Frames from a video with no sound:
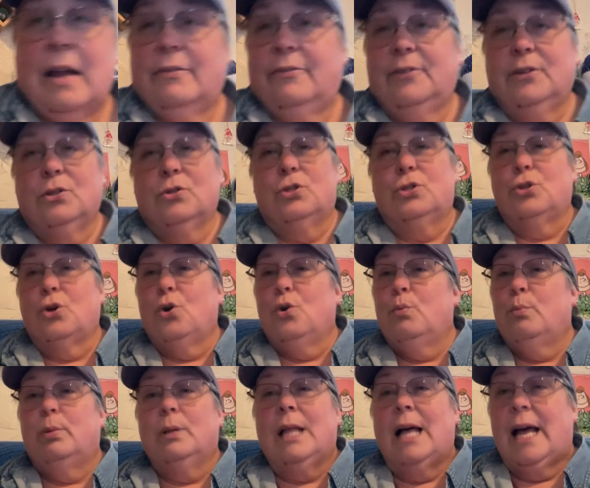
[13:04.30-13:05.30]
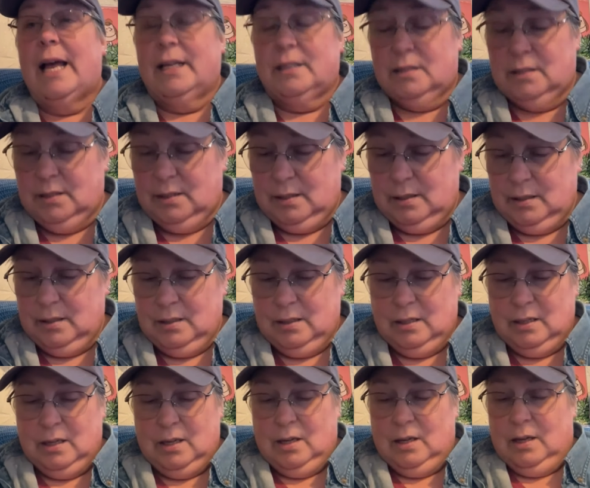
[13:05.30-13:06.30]
feel so blessed
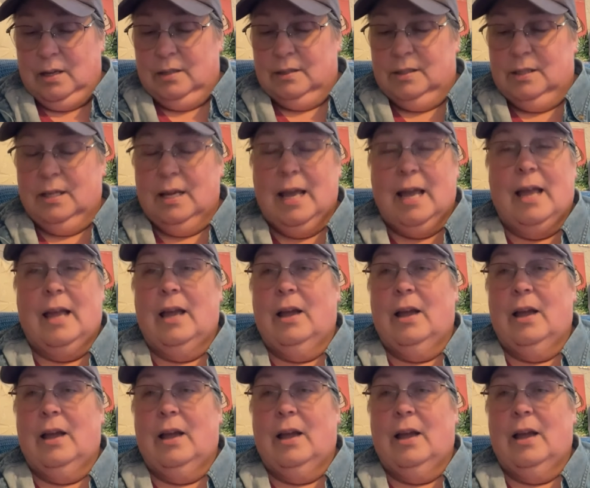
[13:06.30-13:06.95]
to,